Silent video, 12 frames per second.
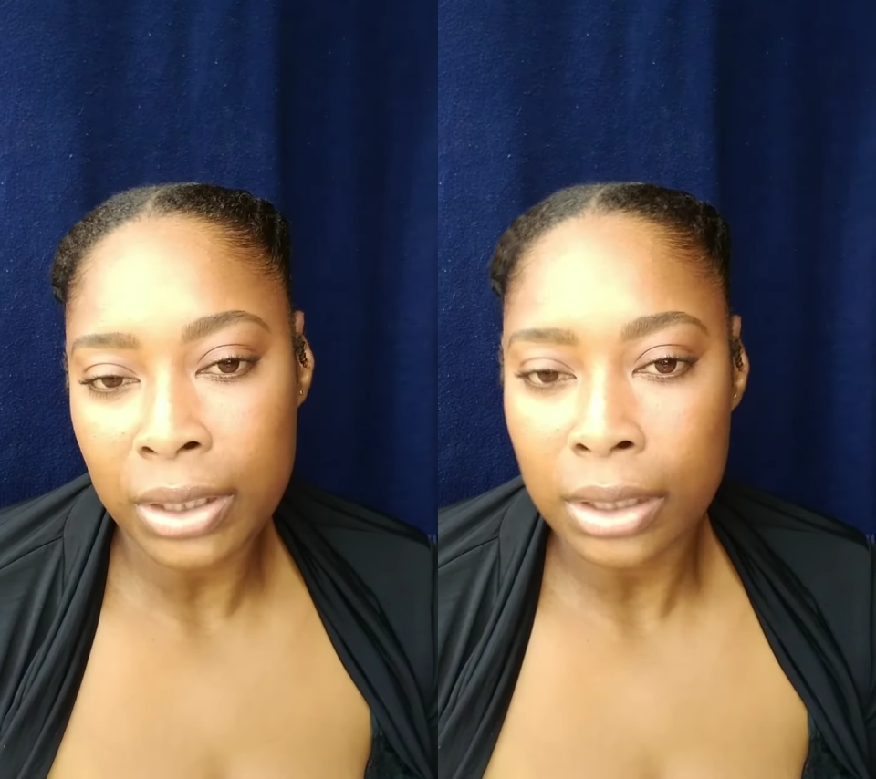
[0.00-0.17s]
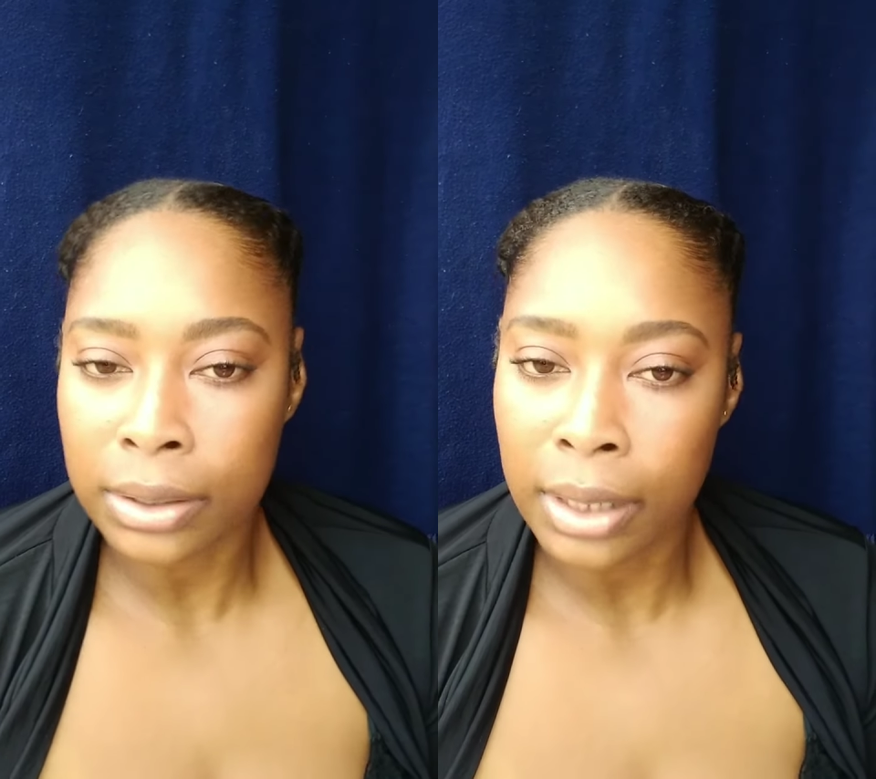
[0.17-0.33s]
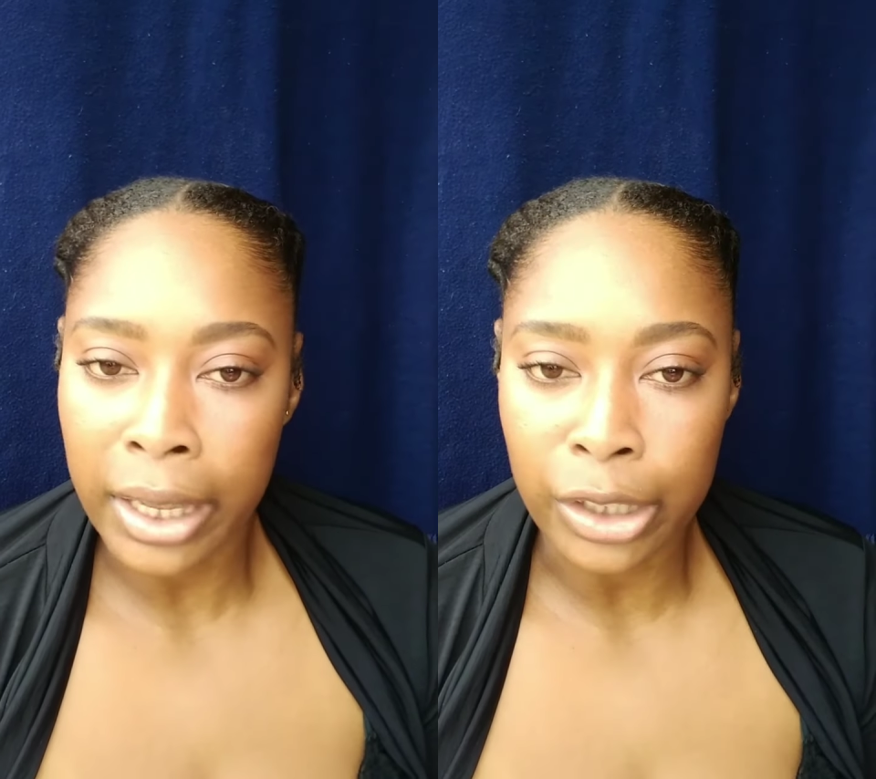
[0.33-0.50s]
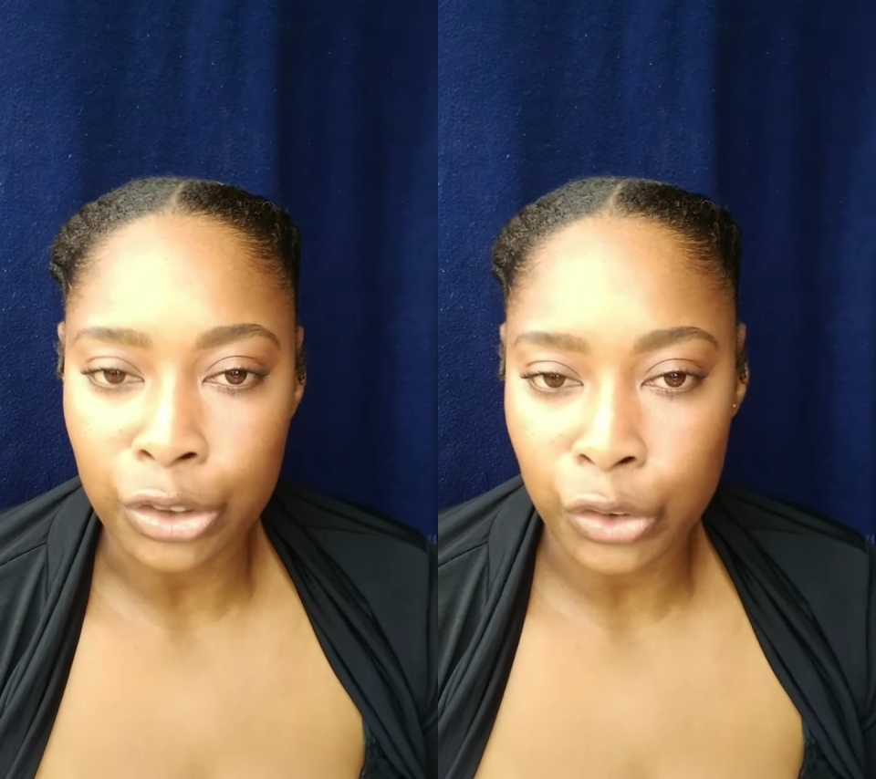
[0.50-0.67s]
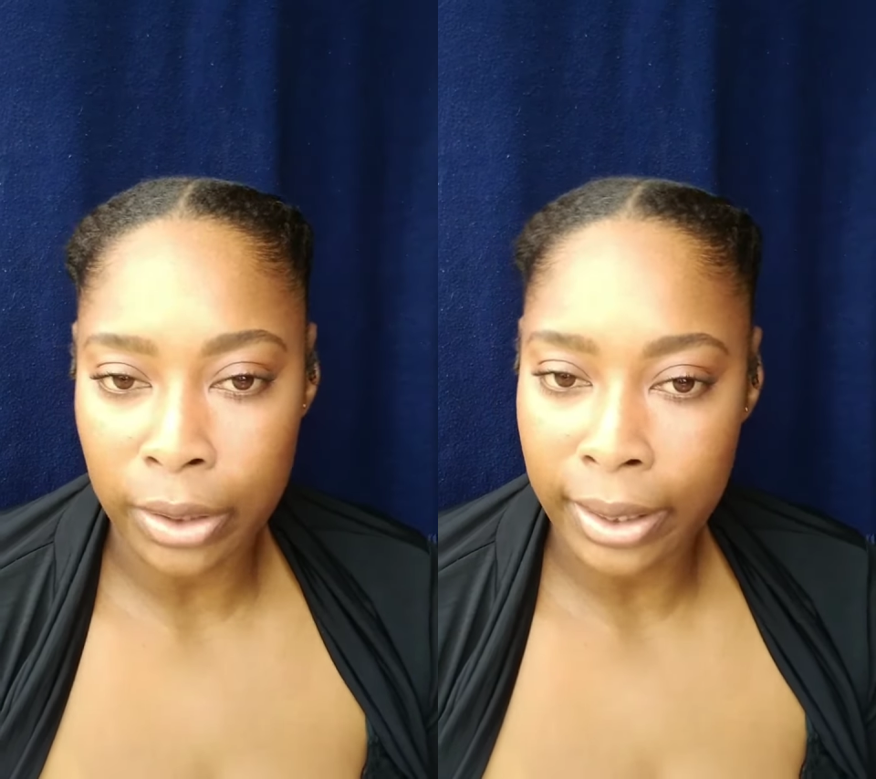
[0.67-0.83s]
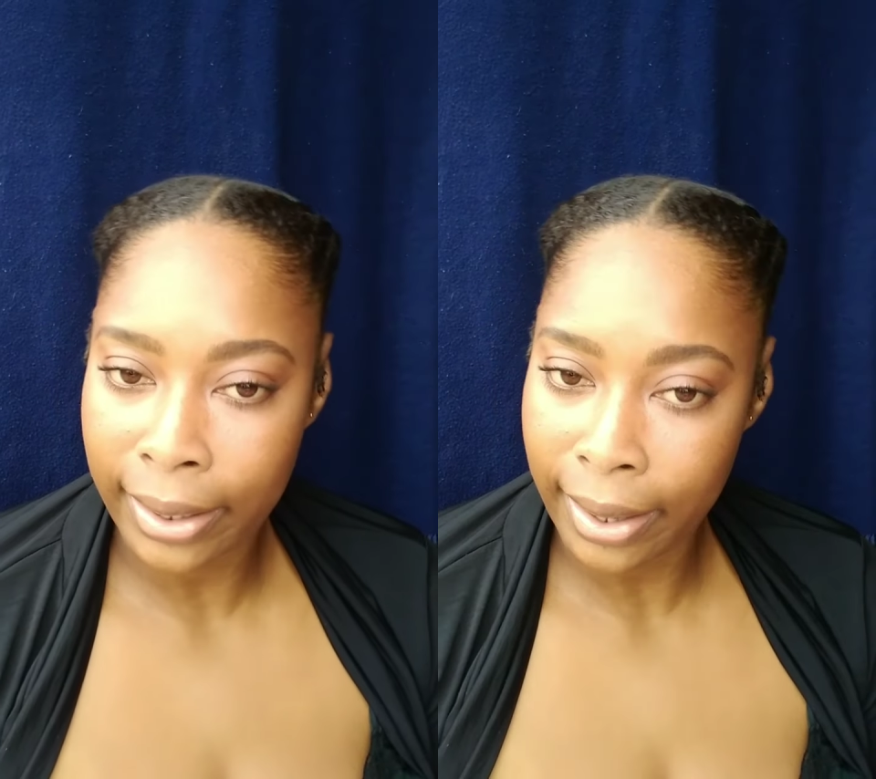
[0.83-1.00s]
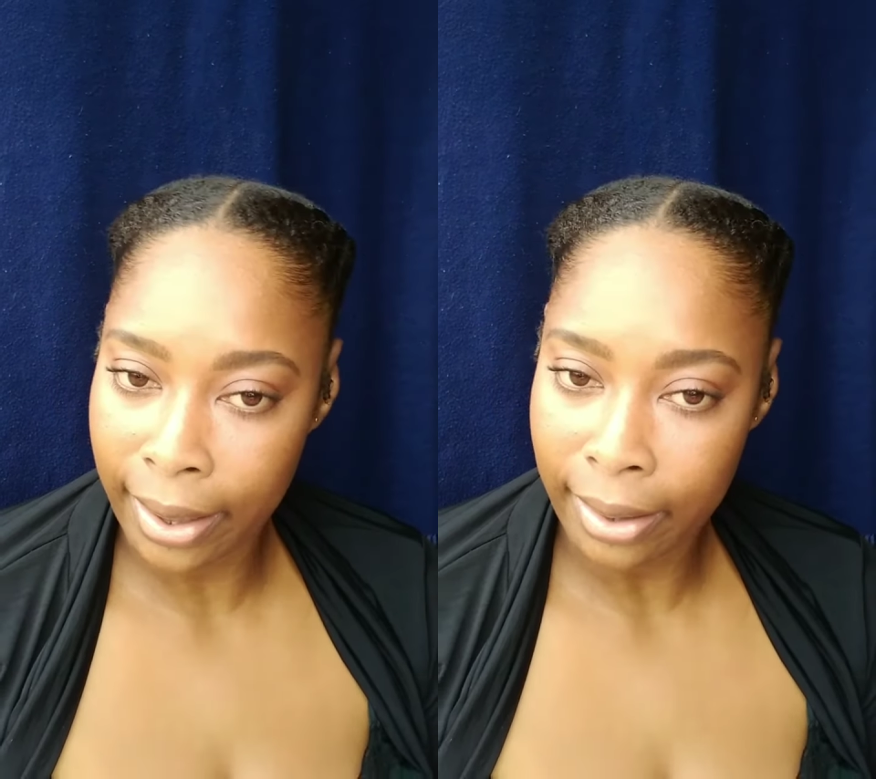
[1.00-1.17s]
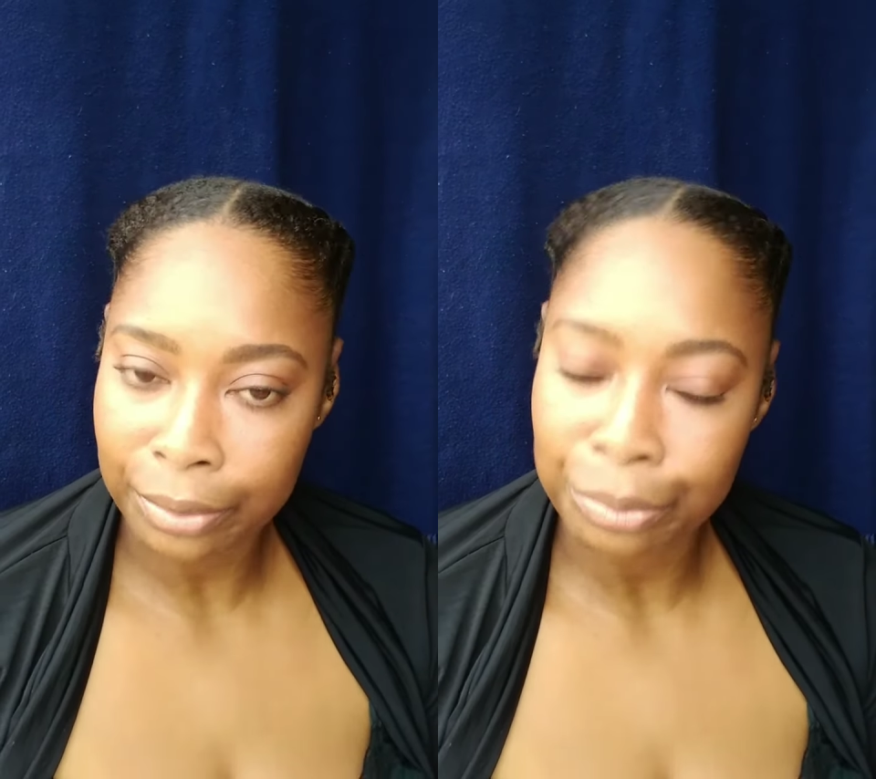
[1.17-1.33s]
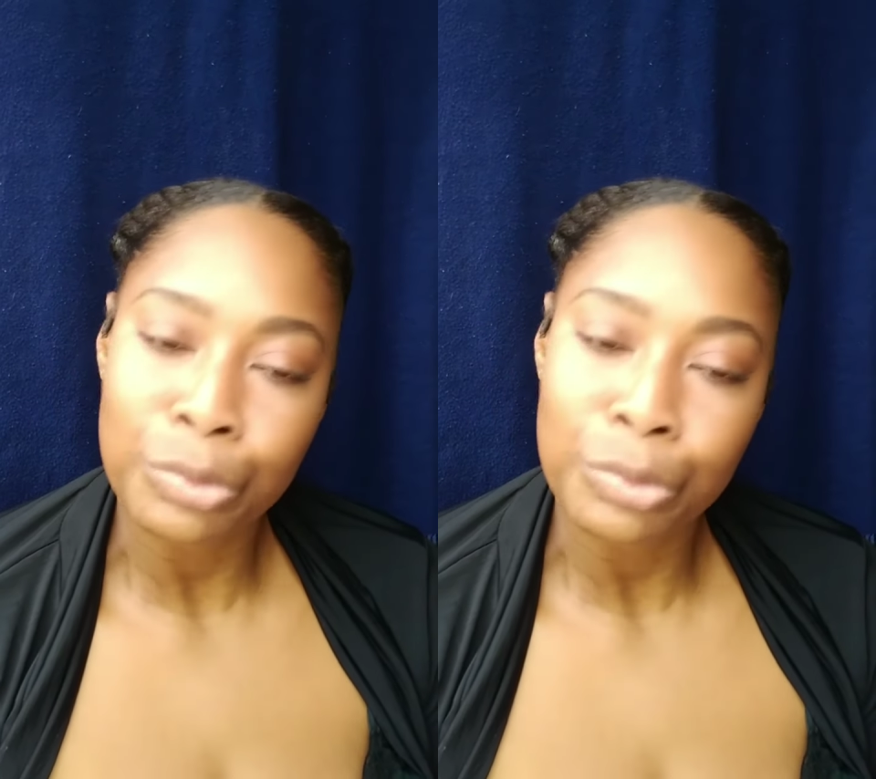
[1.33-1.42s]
a little extra care.